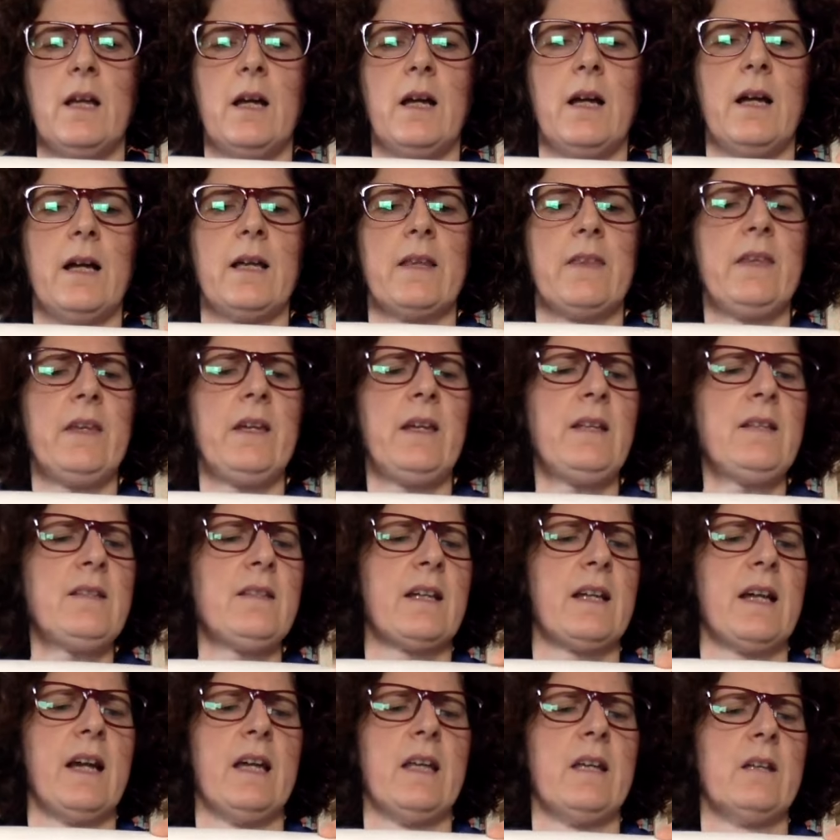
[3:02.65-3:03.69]
I think it's a
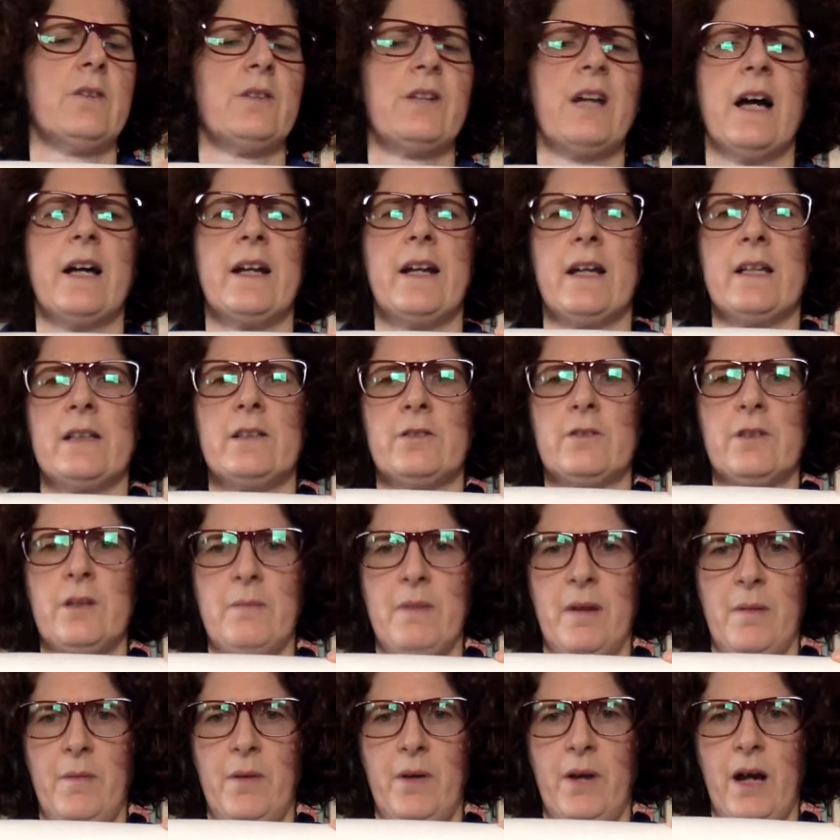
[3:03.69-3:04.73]
kind of Lugana. I don't
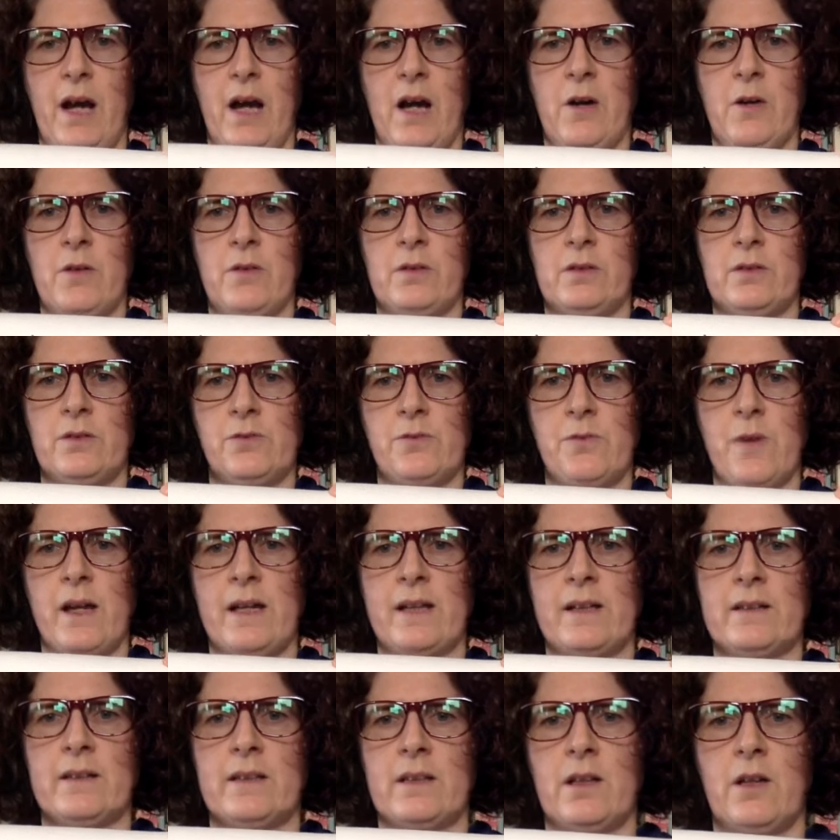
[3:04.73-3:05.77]
remember how
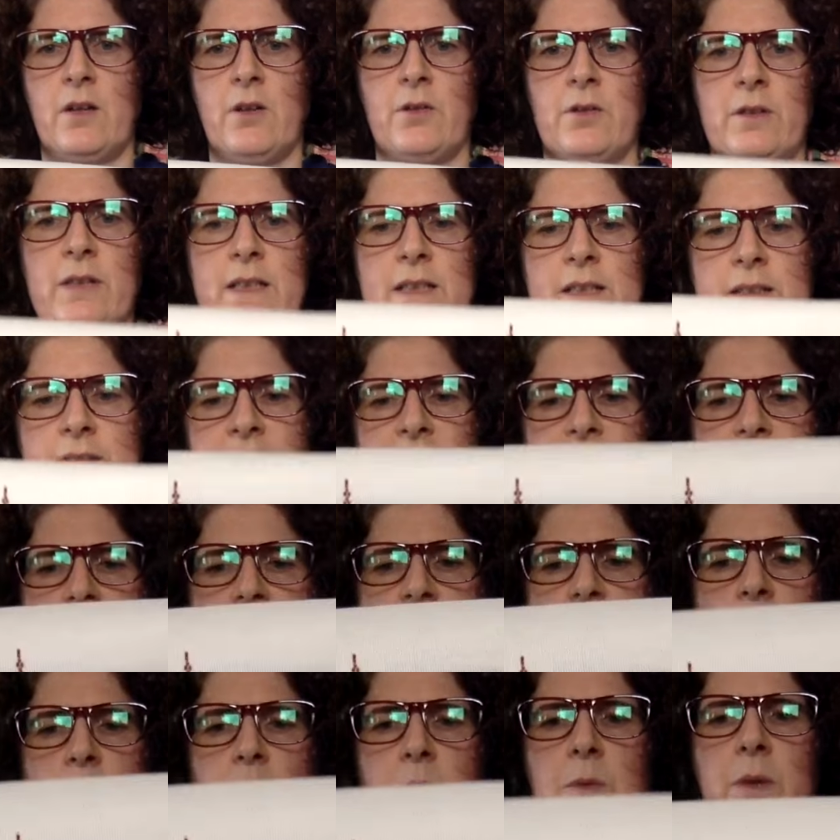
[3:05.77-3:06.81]
Zweigert call it,
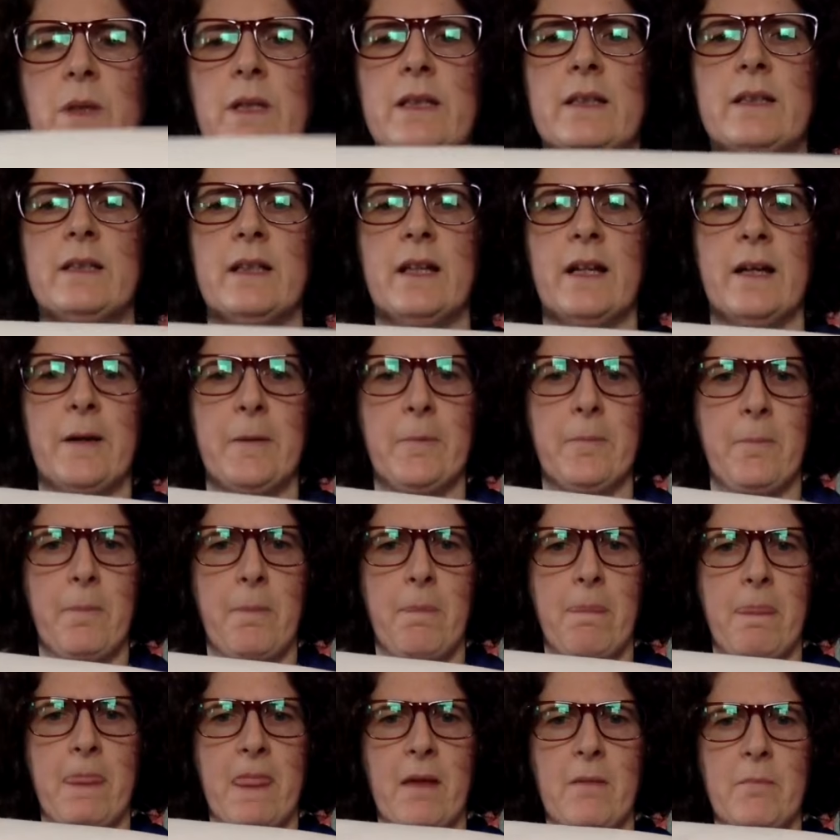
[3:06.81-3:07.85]
with
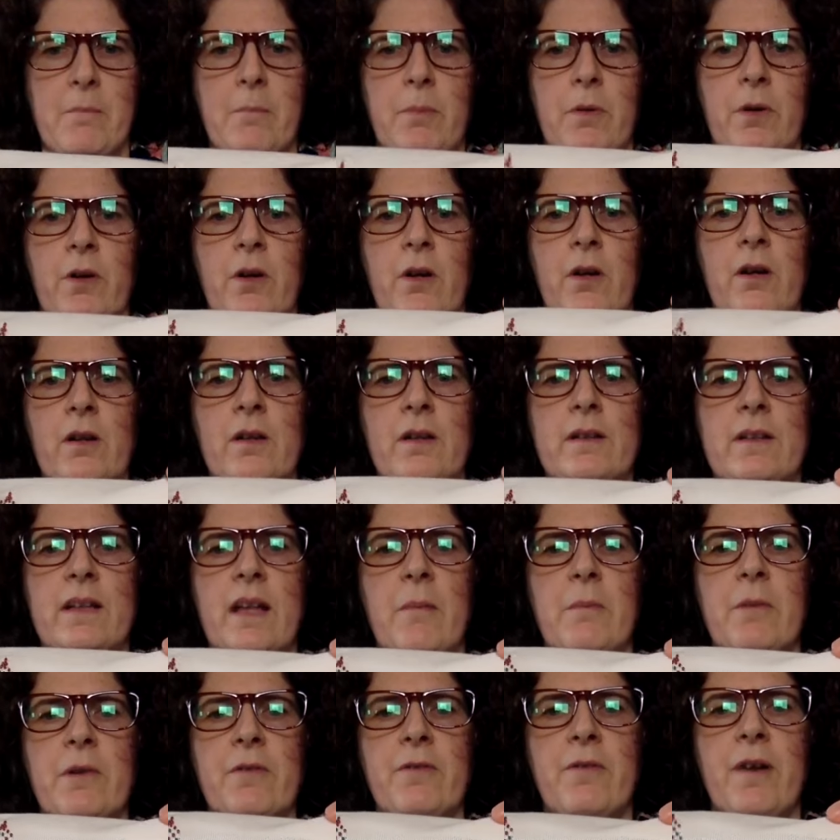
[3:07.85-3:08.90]
pearl
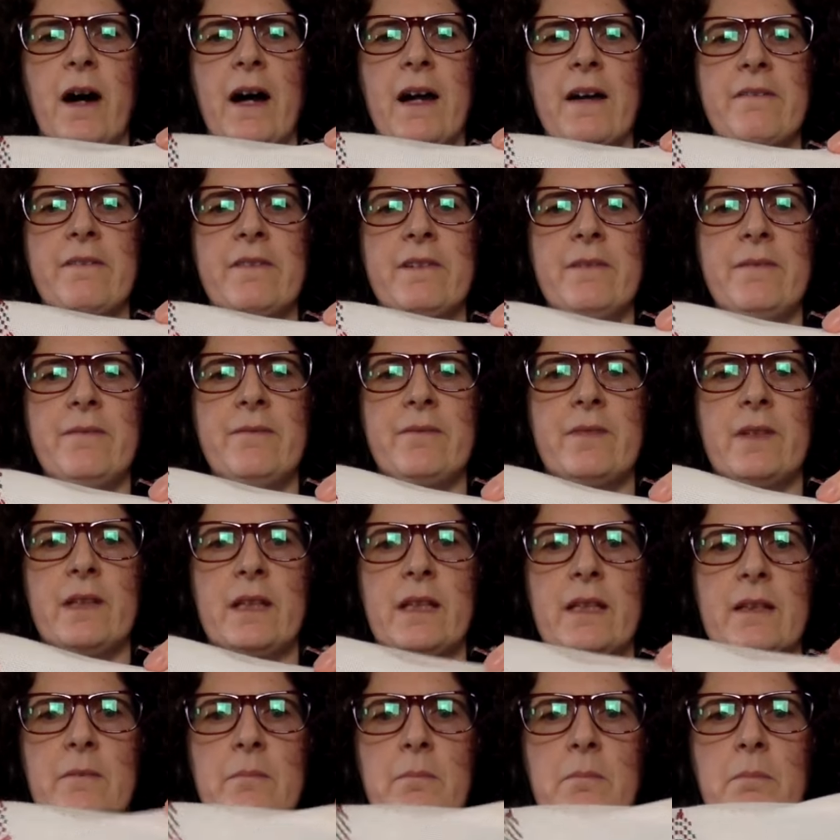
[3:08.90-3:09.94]
number 5
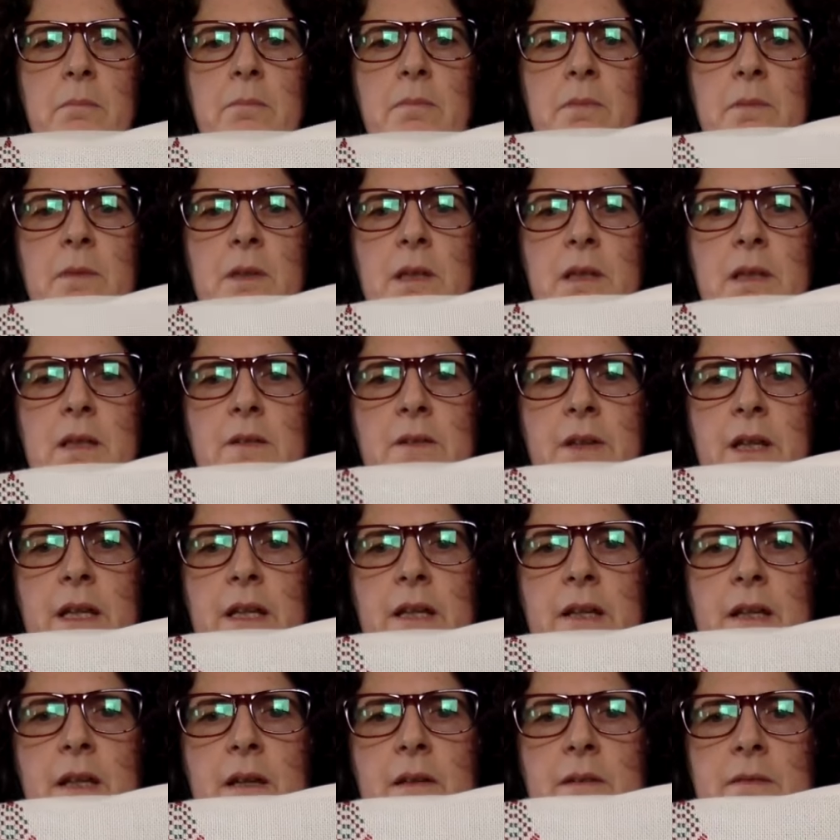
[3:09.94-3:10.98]
in
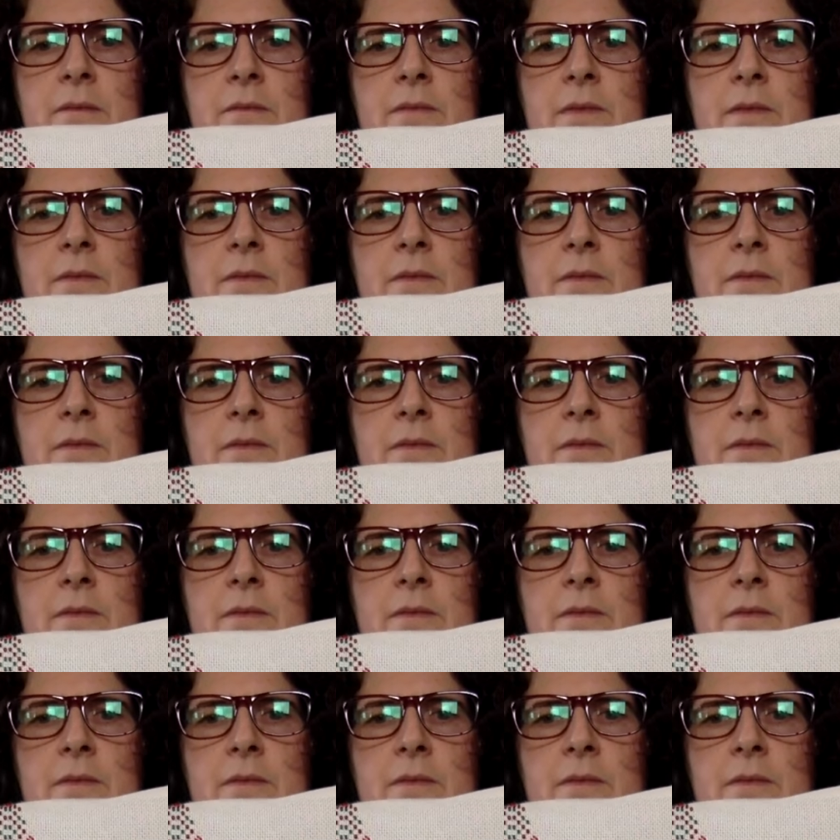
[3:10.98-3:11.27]
green and